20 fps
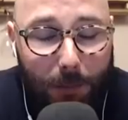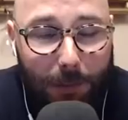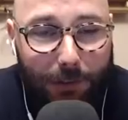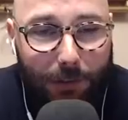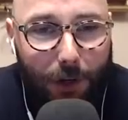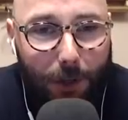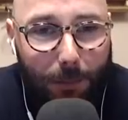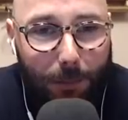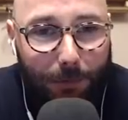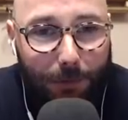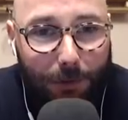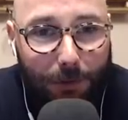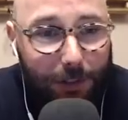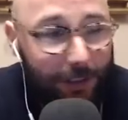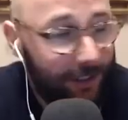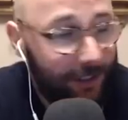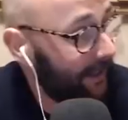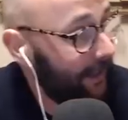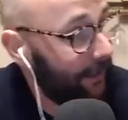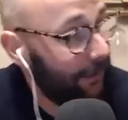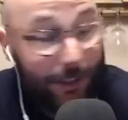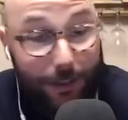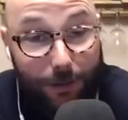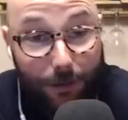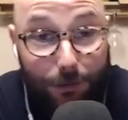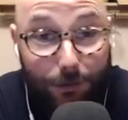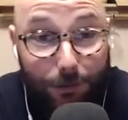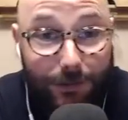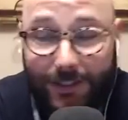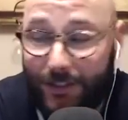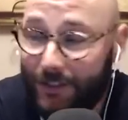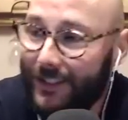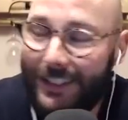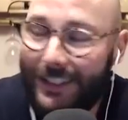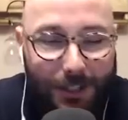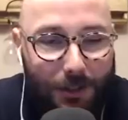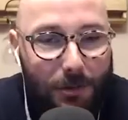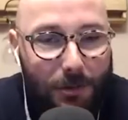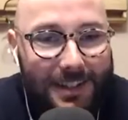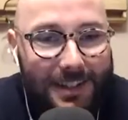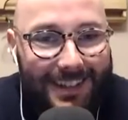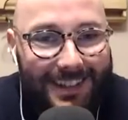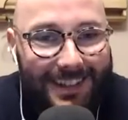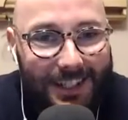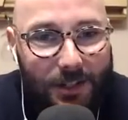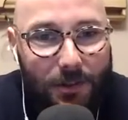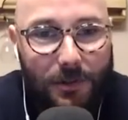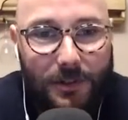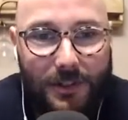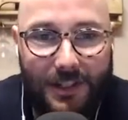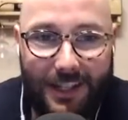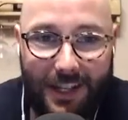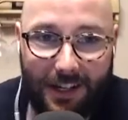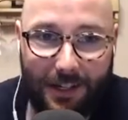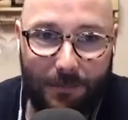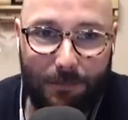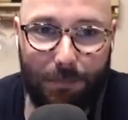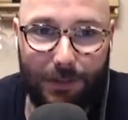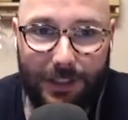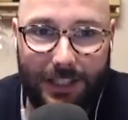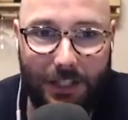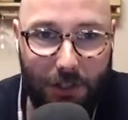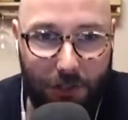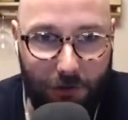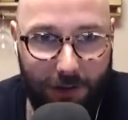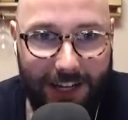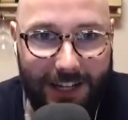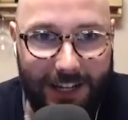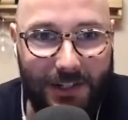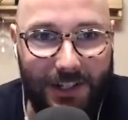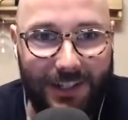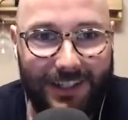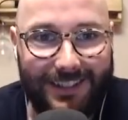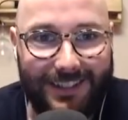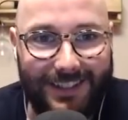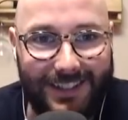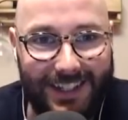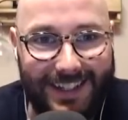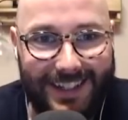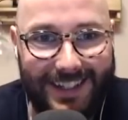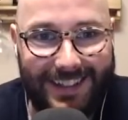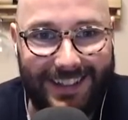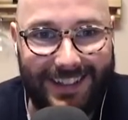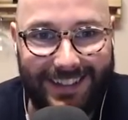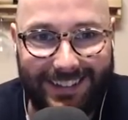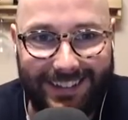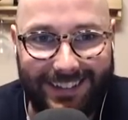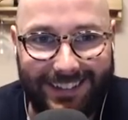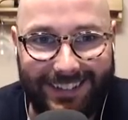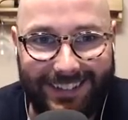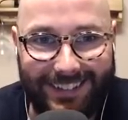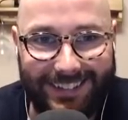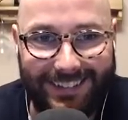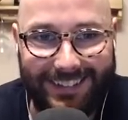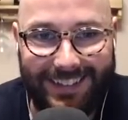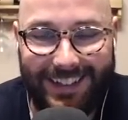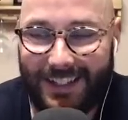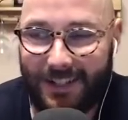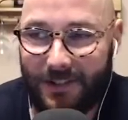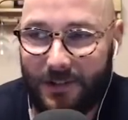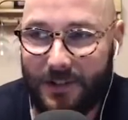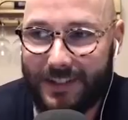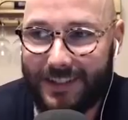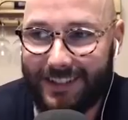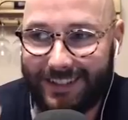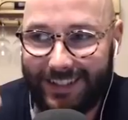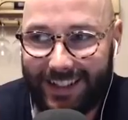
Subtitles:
a topsoil on it?" And I was like, "Holy shit!" You know when just a complete stranger just like goes,